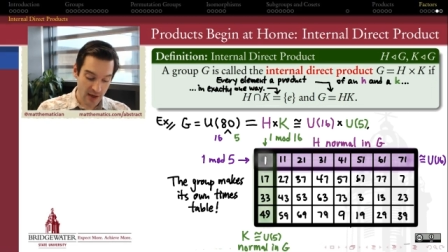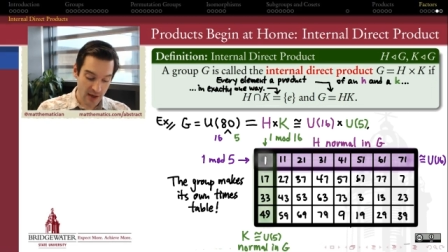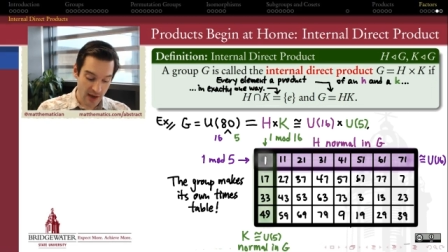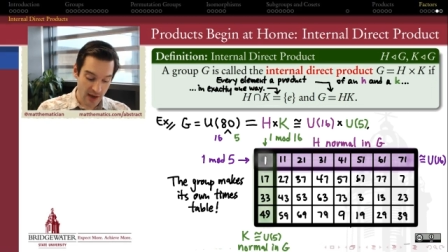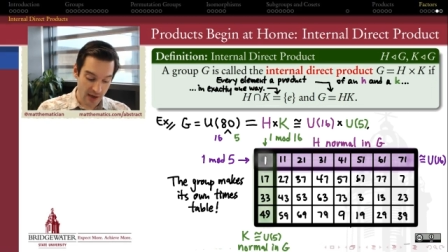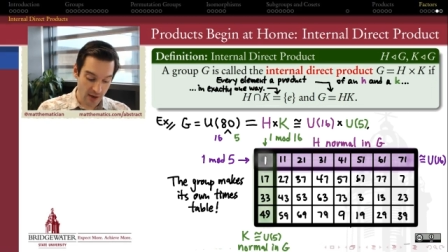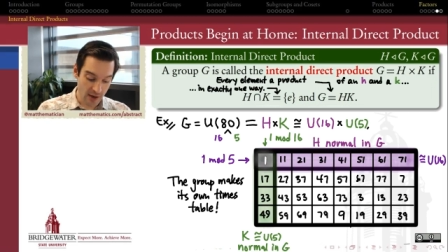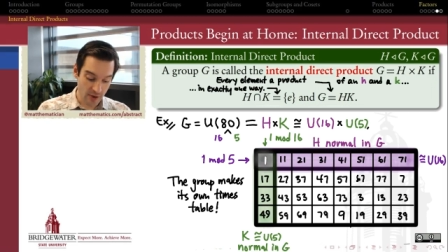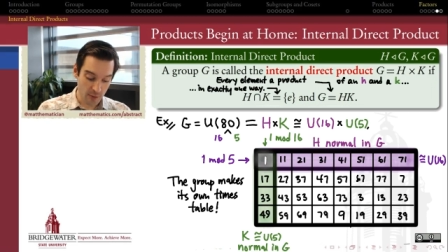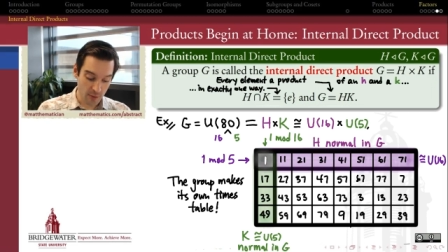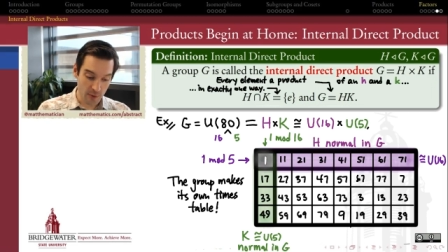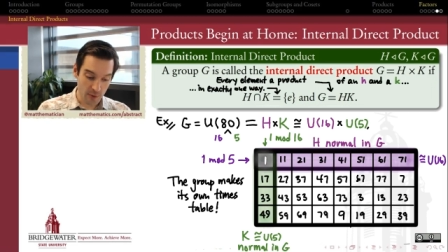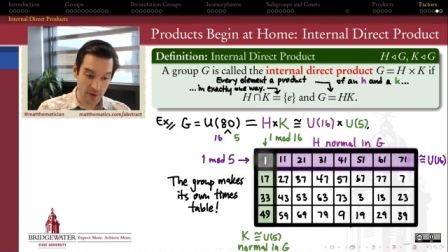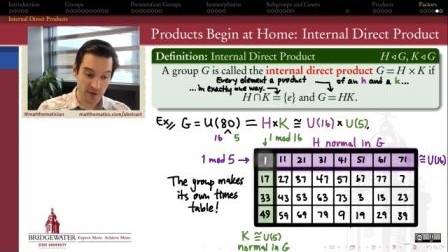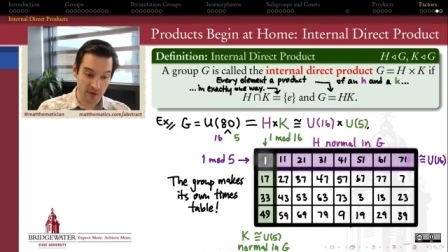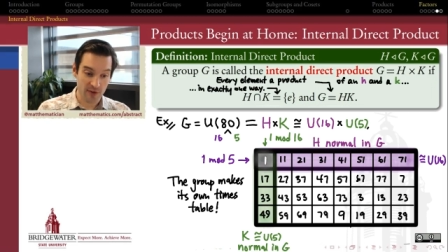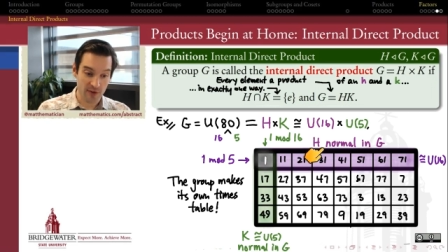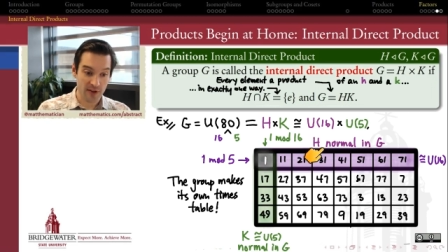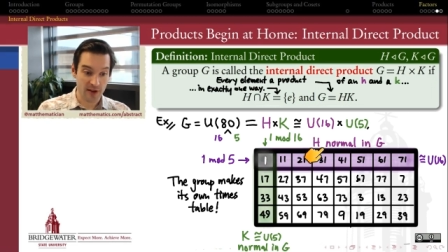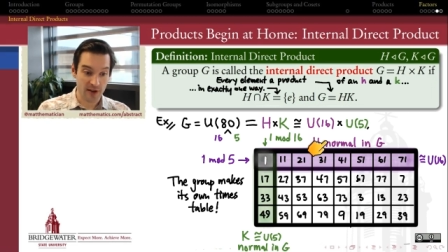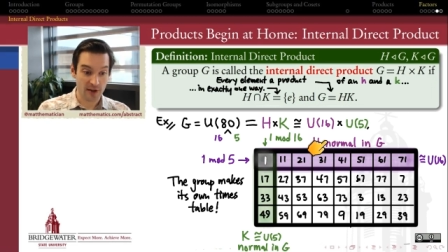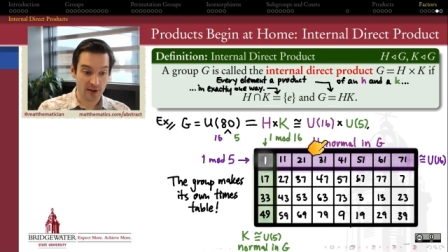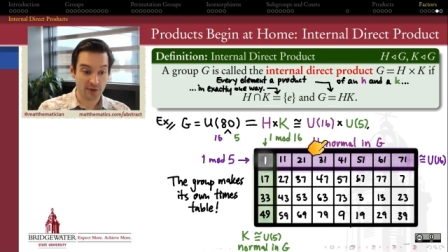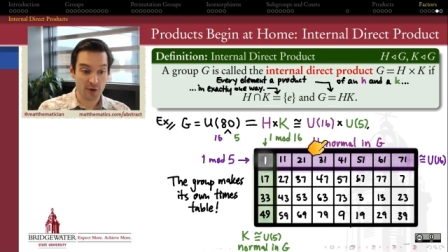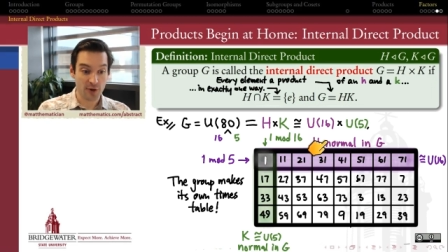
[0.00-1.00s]
In other words,
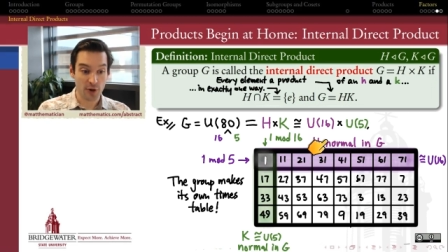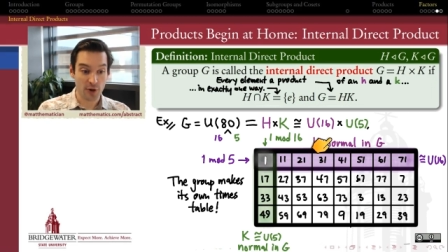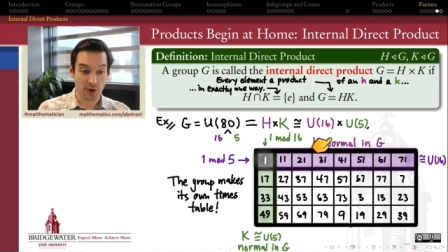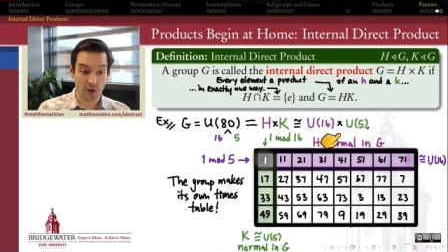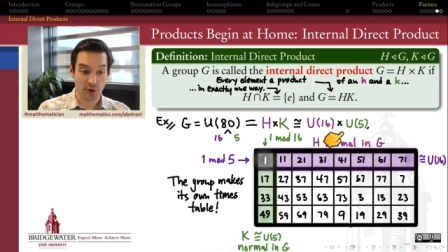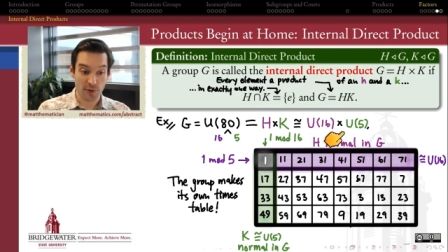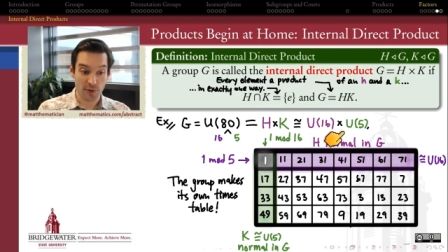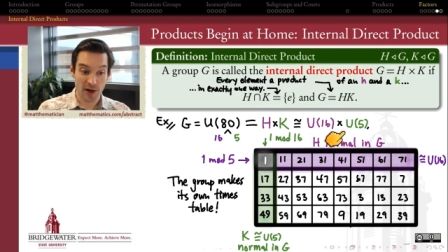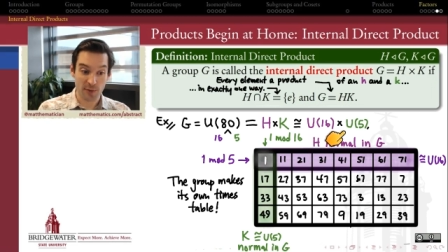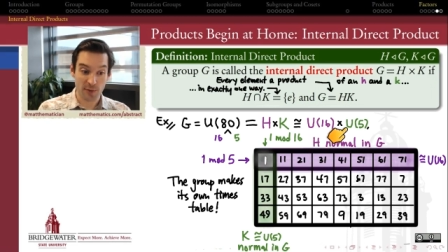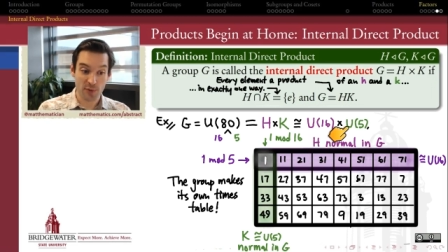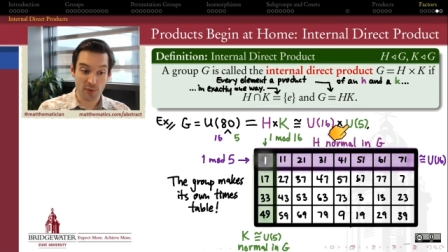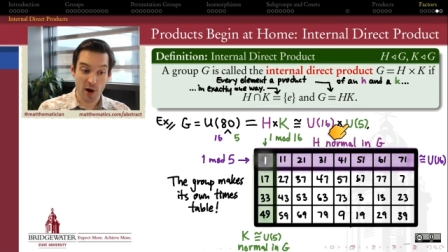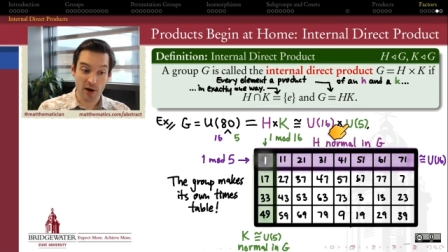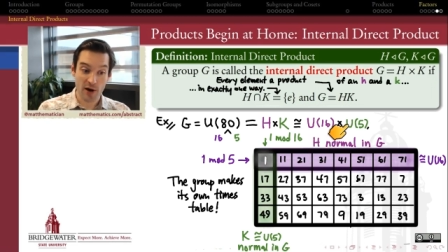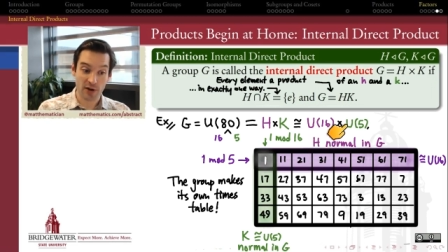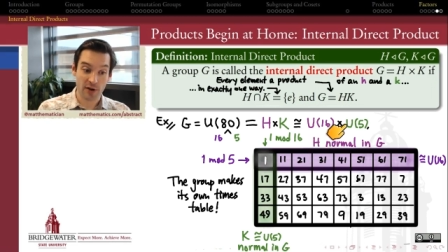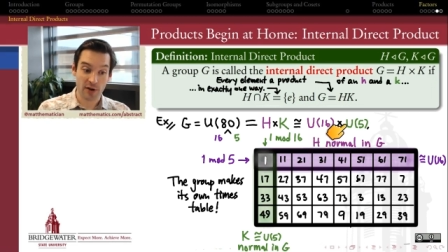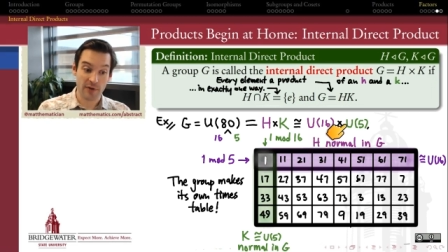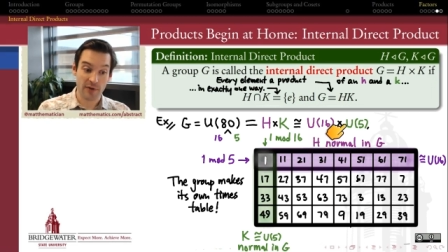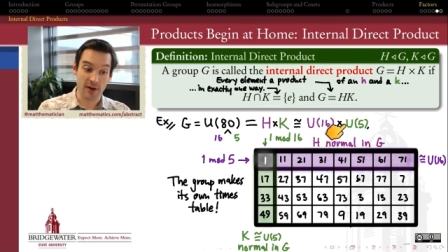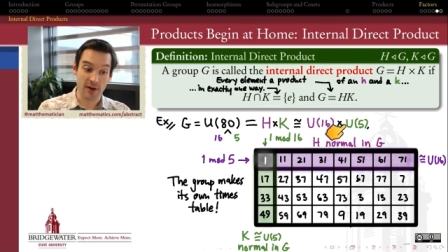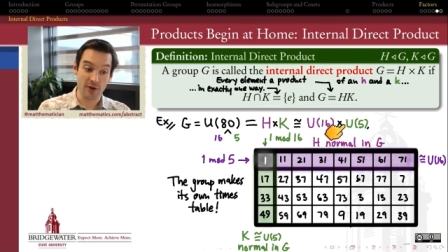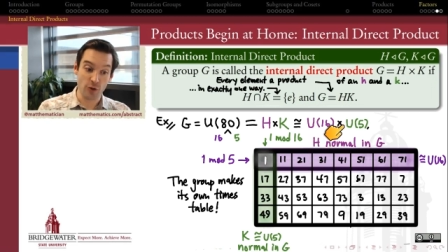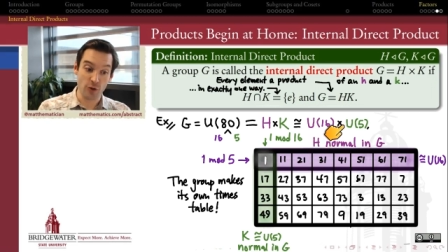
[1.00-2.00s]
the internal direct product of a